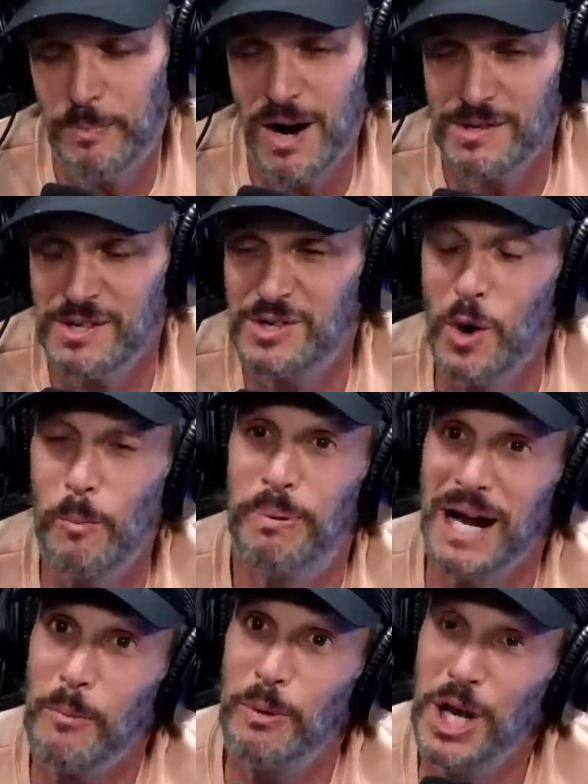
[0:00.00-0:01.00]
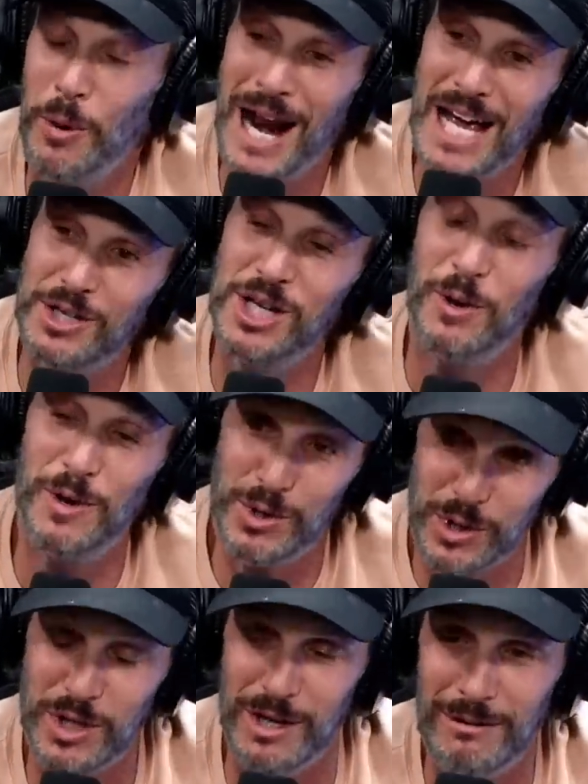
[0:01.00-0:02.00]
person. So, but you know what you
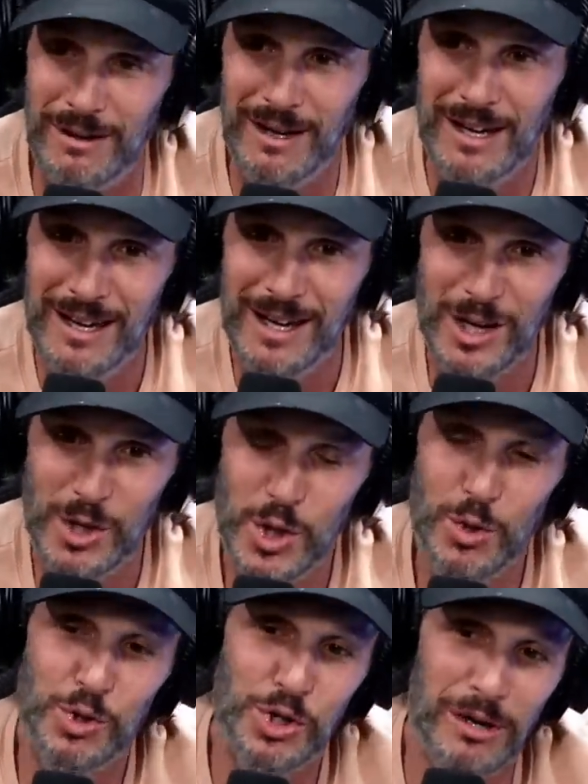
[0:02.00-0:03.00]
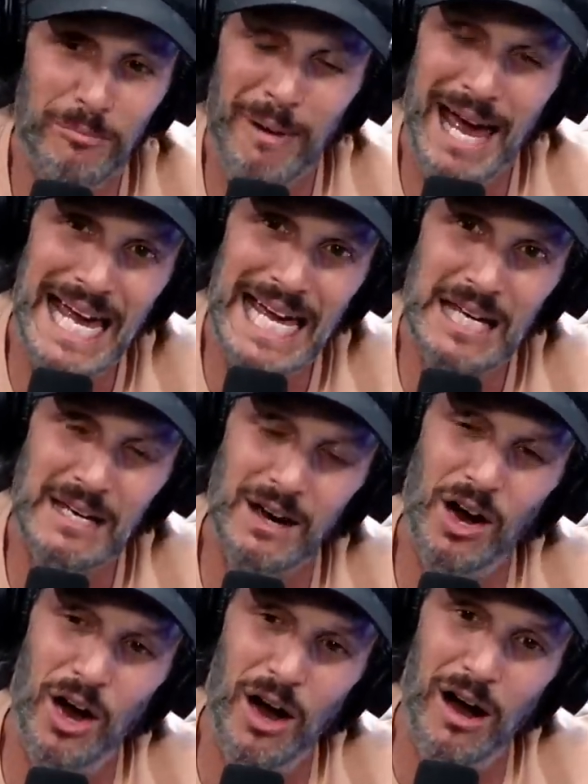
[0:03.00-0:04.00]
should do? You should make
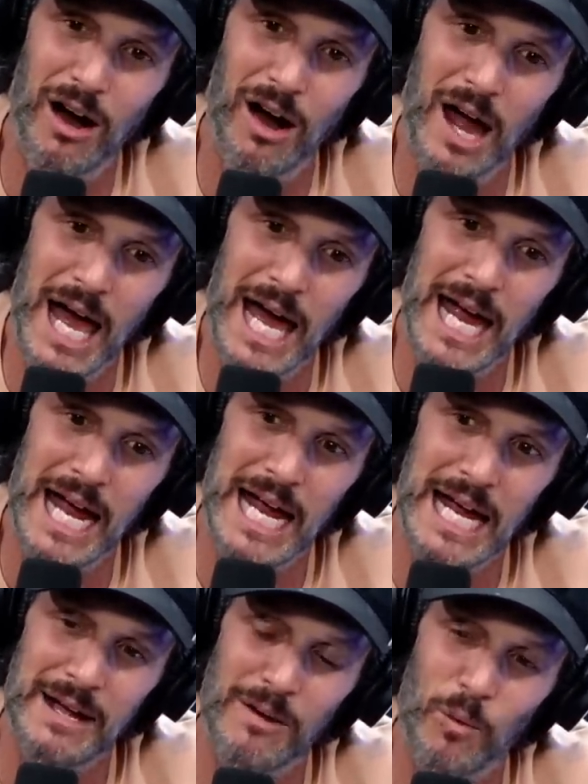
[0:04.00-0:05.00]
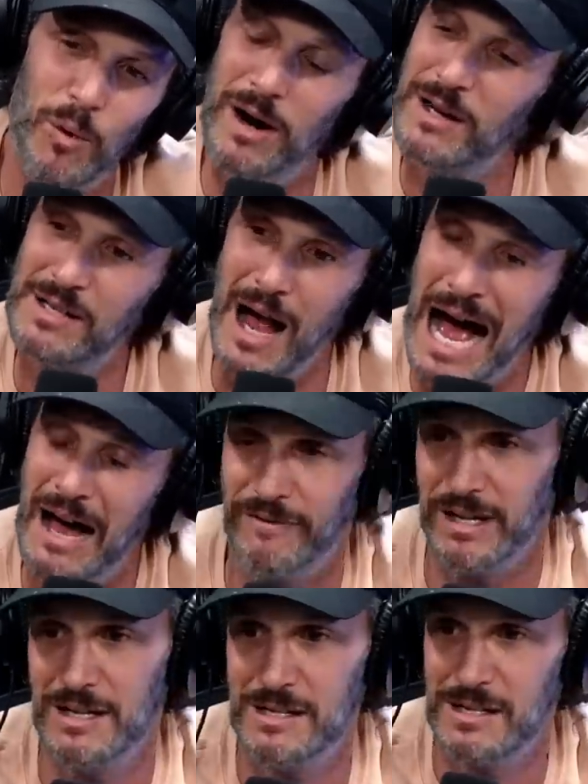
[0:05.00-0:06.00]
a, where it's
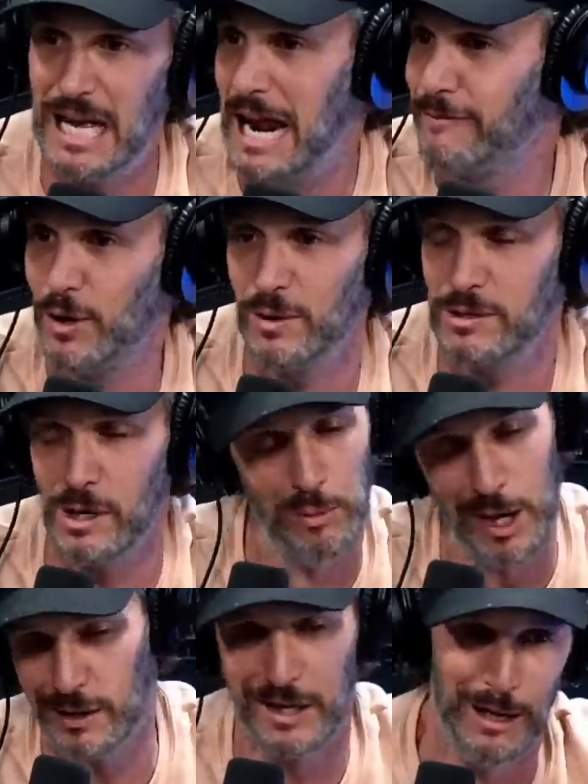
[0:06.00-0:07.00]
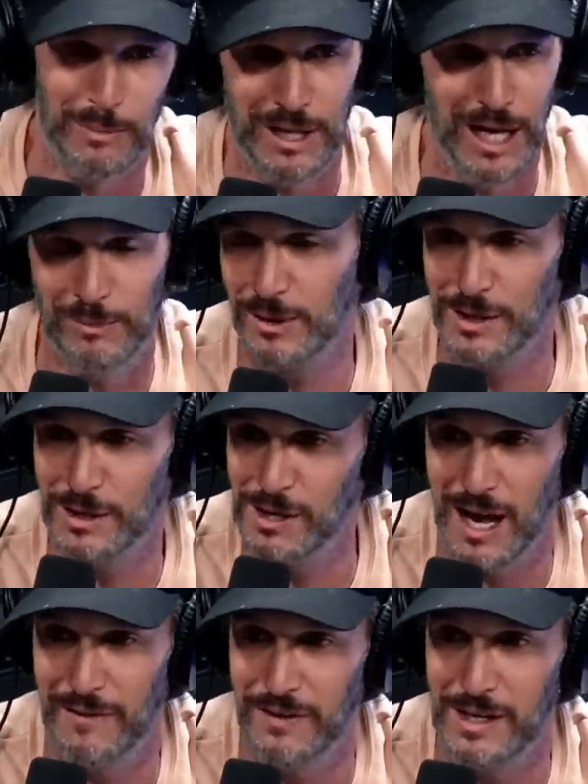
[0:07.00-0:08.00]
obvious, and everyone's like, well, it can't be them because it's
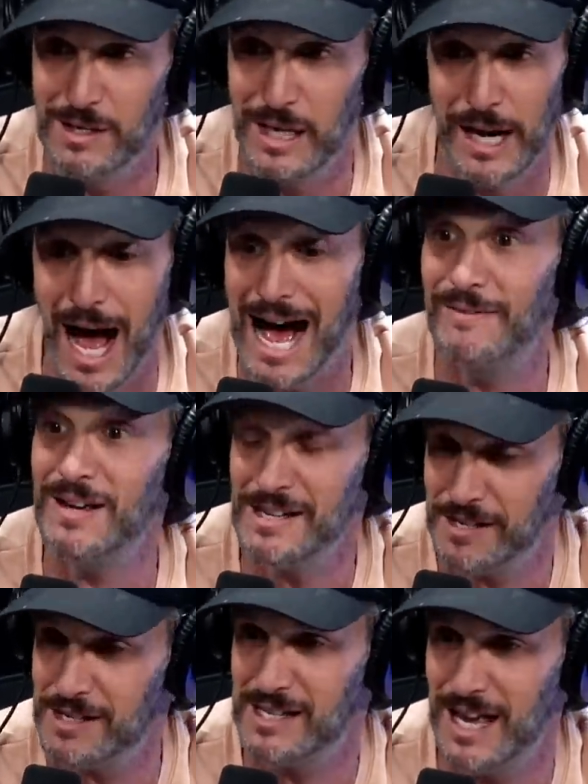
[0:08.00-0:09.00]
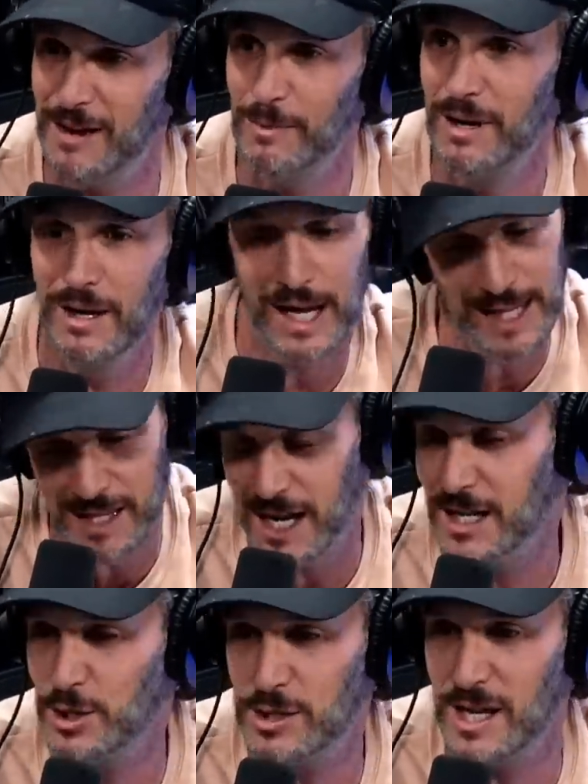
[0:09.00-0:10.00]
obvious. And obvious it's them, and then
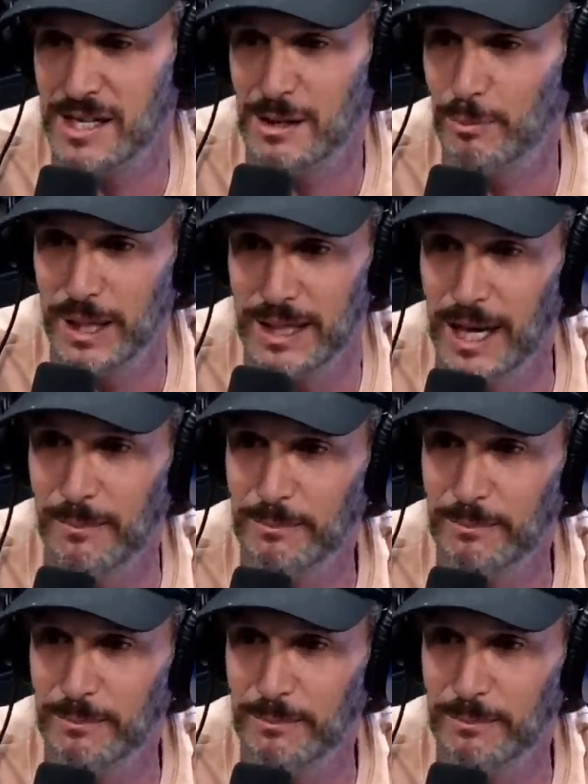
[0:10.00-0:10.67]
it just ends up being them.